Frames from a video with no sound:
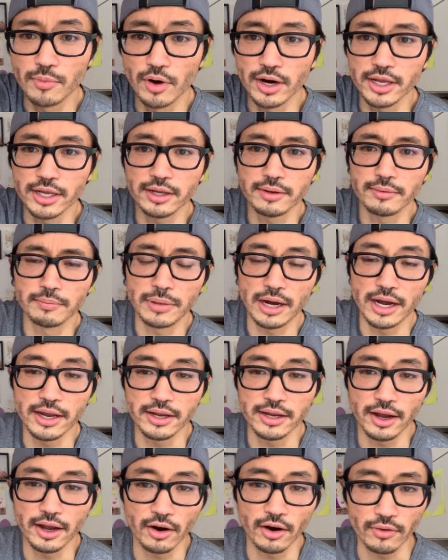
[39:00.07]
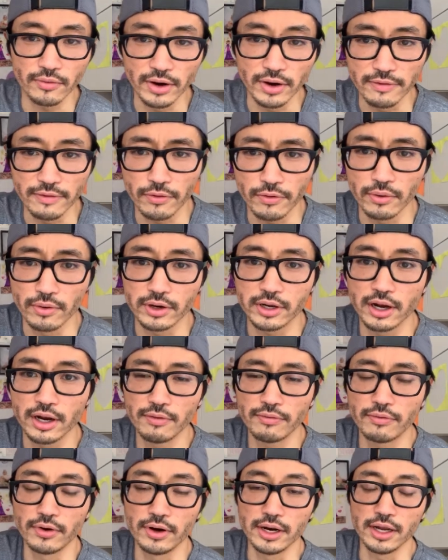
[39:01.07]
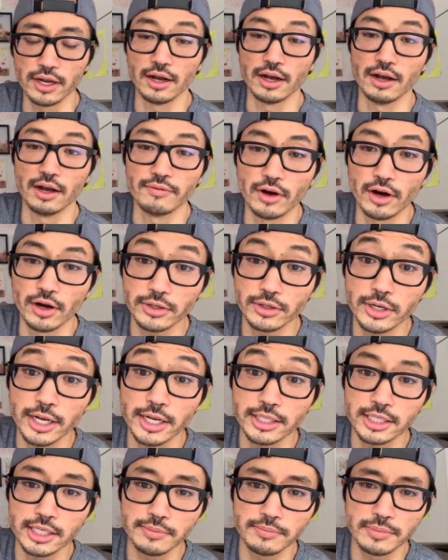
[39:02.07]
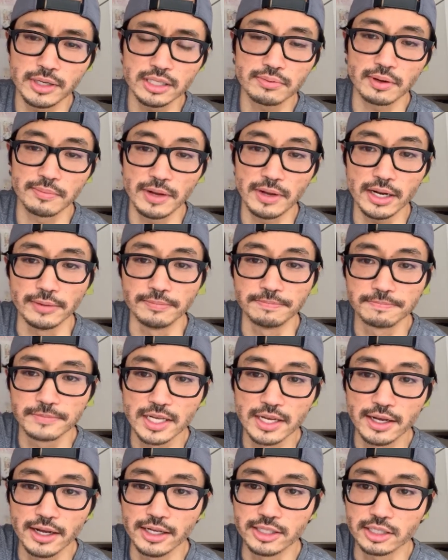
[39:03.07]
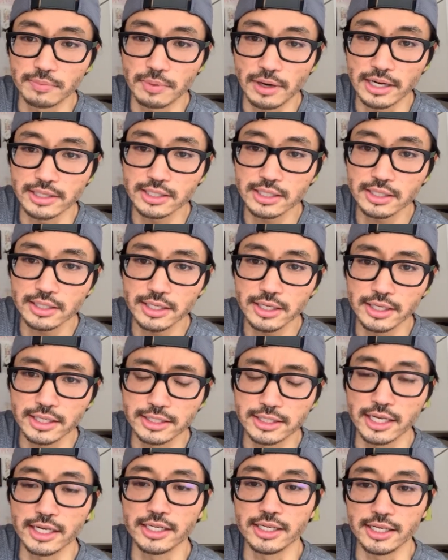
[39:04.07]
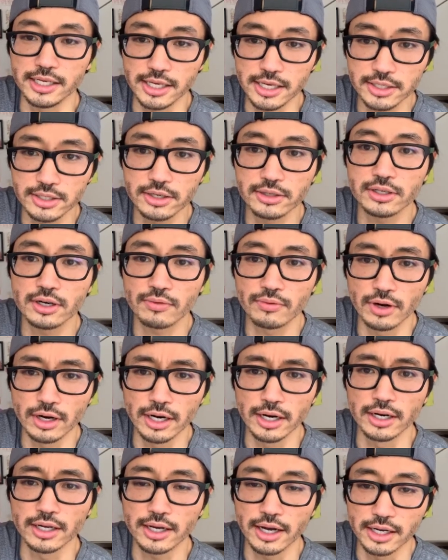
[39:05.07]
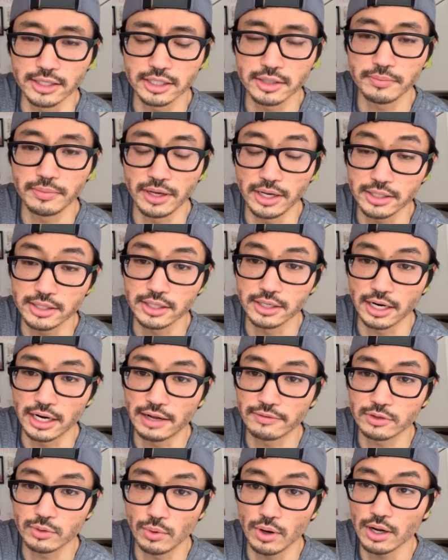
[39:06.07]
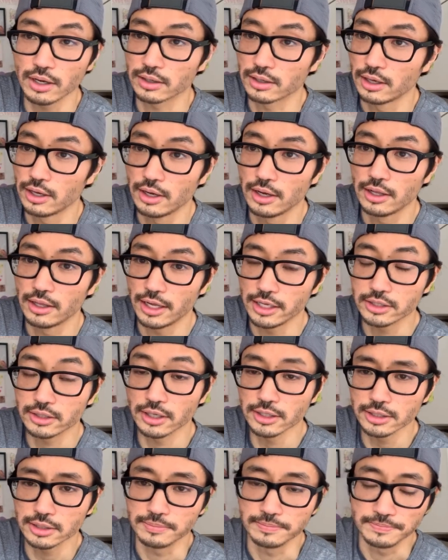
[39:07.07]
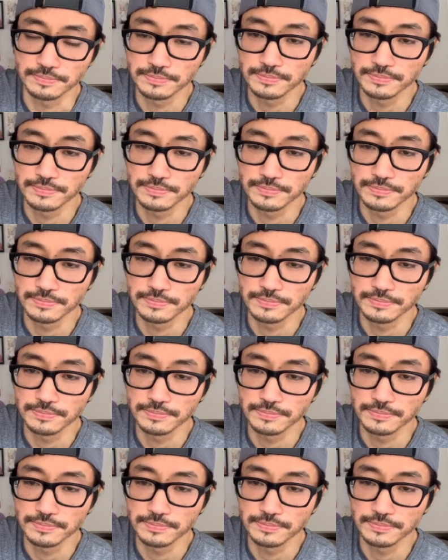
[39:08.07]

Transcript: running by heart rate for a recovery of 118 beats per minute. And surprisingly, it is getting easier to run at a constant pace and not have to walk. That's awesome.